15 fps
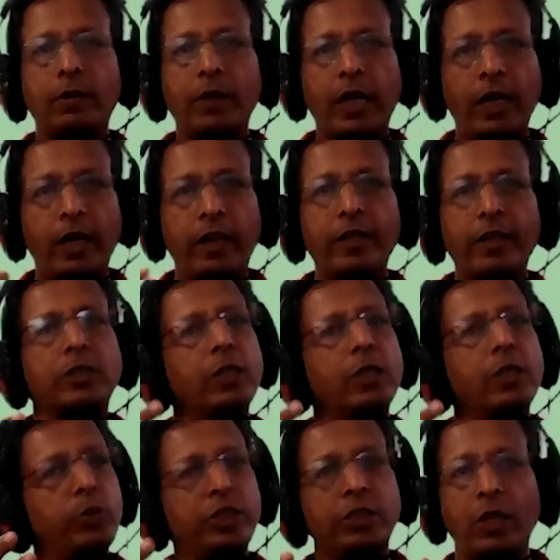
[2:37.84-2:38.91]
areas in
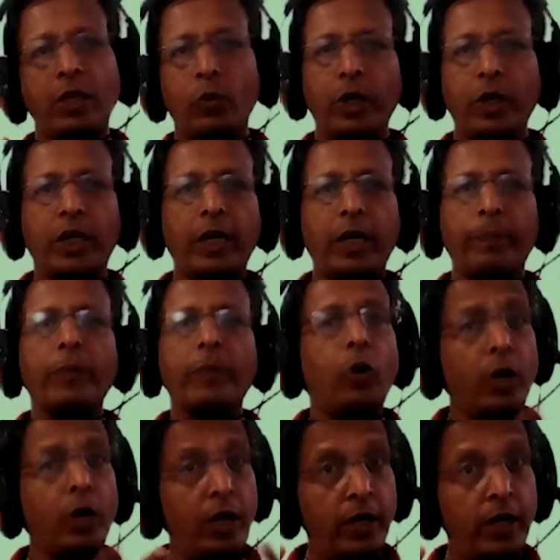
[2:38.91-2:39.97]
which they are working
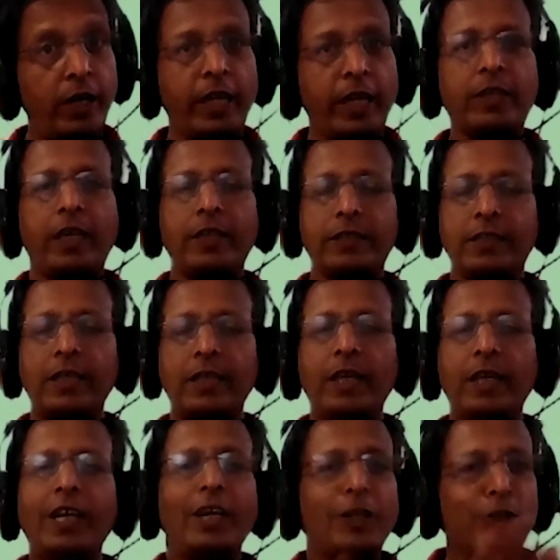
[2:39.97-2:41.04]
or learning things.
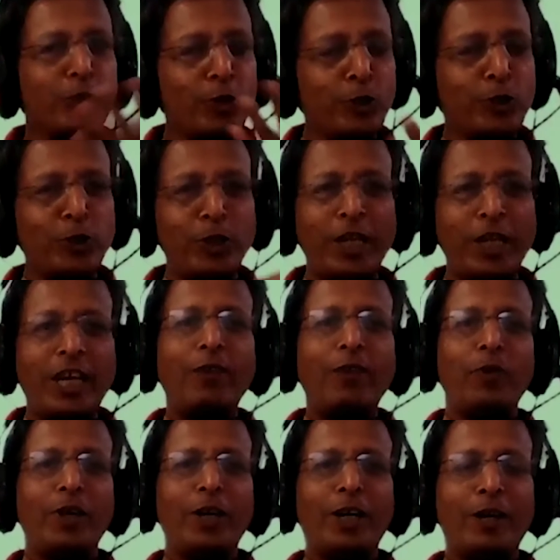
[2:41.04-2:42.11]
So today,
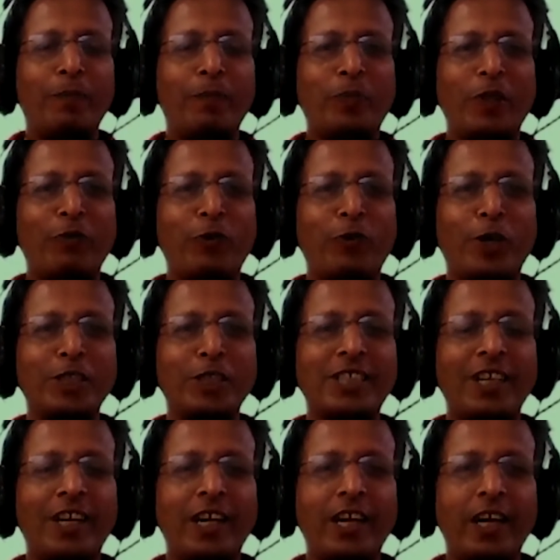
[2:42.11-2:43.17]
of course,
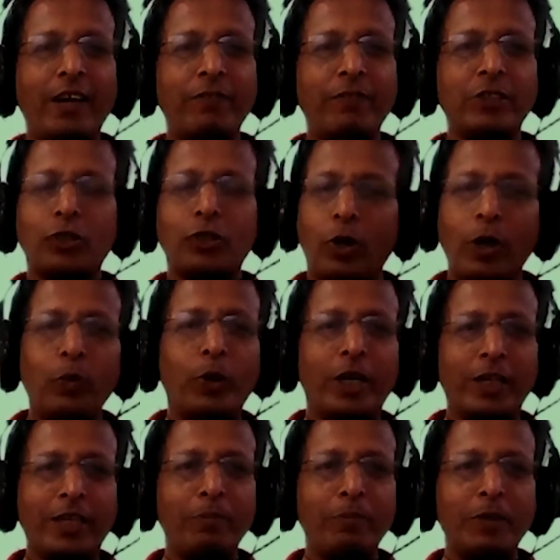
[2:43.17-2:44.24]
I have a
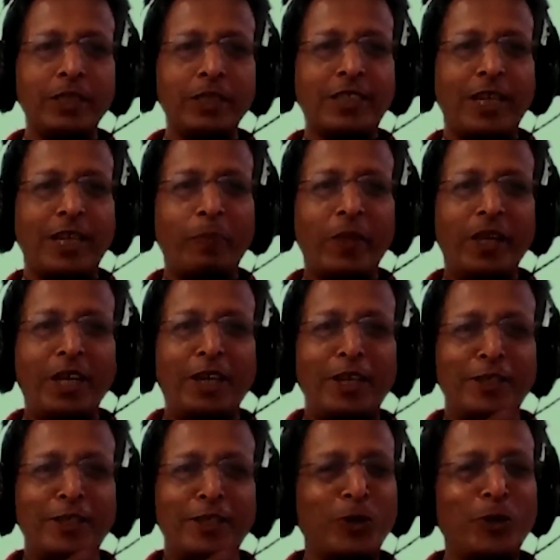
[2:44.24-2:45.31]
stalwart, I must say.
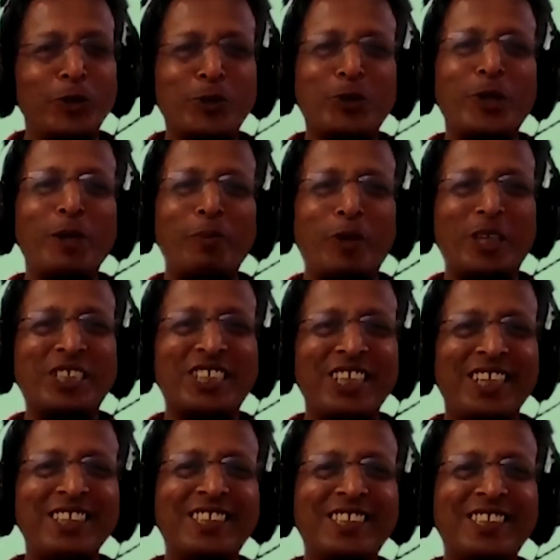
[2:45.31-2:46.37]
So Kosturi
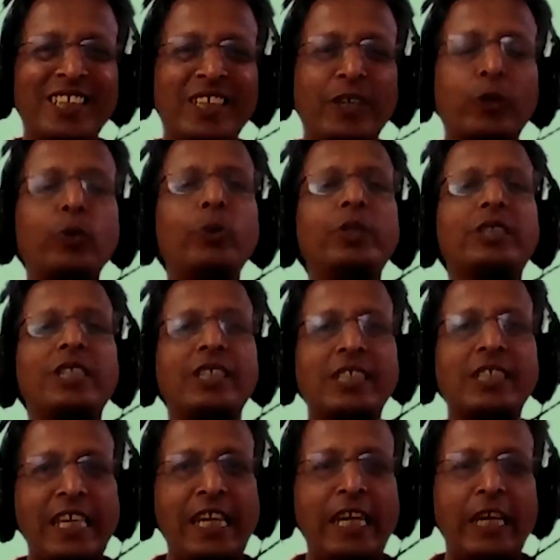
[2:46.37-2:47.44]
Bhattacharya, who is the
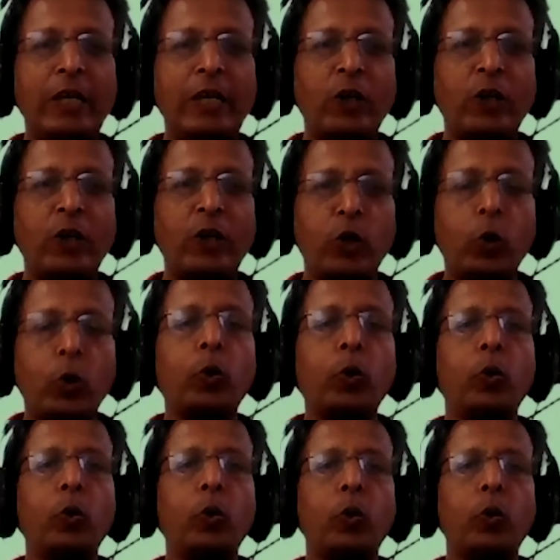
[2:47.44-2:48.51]

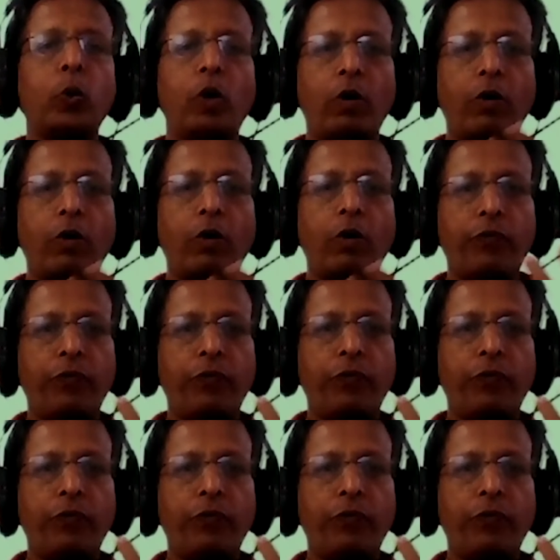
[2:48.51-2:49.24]
CEO of